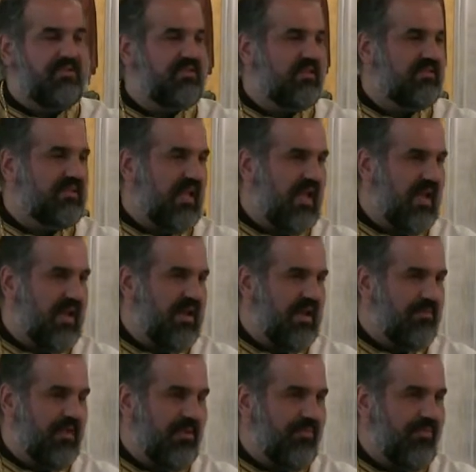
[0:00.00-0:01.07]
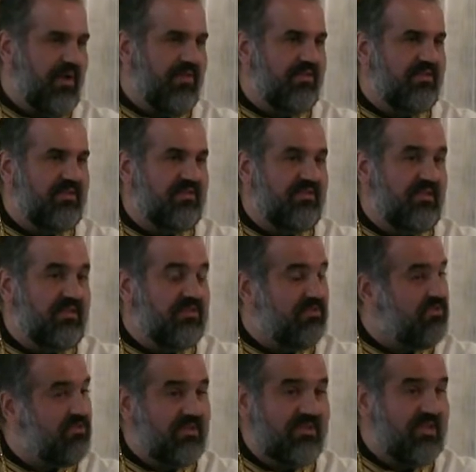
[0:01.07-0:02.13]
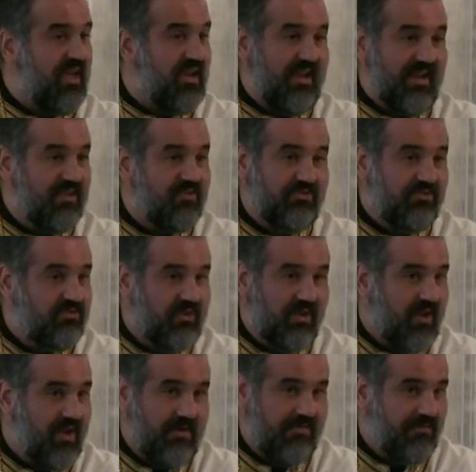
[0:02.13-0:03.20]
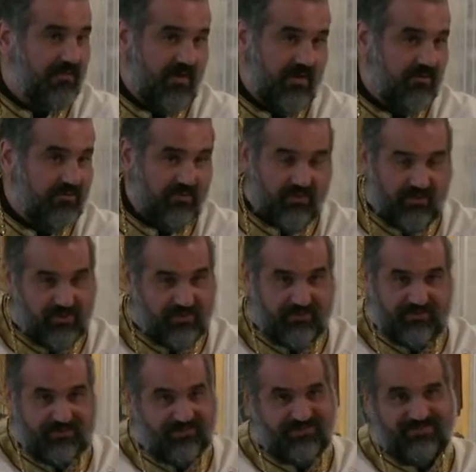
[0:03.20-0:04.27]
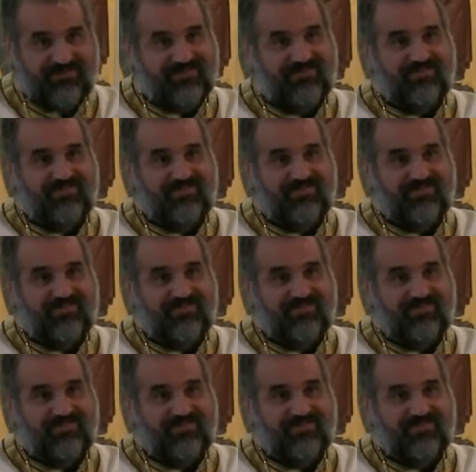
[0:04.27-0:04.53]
But society, my brothers and sisters, does not answer to God for our souls.